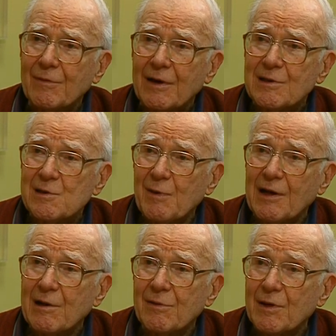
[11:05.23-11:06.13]
I could
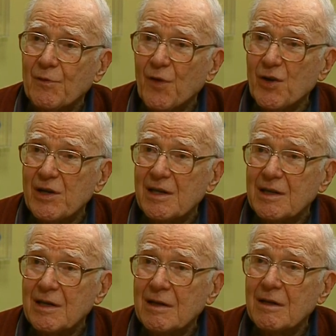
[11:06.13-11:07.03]
spot anything Fergy
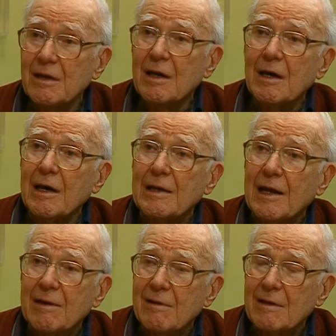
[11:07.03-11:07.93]
did and
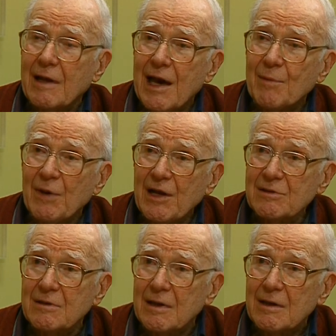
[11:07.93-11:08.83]
anything Ham
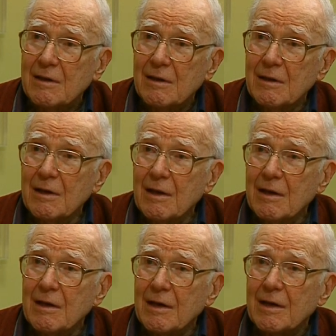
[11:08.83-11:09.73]
Luske did.
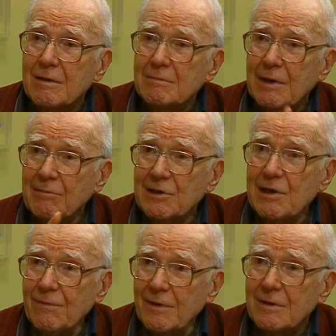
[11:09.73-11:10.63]
Uh, they were
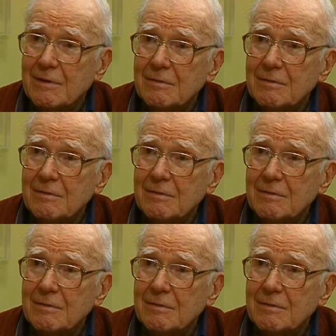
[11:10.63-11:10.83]
different.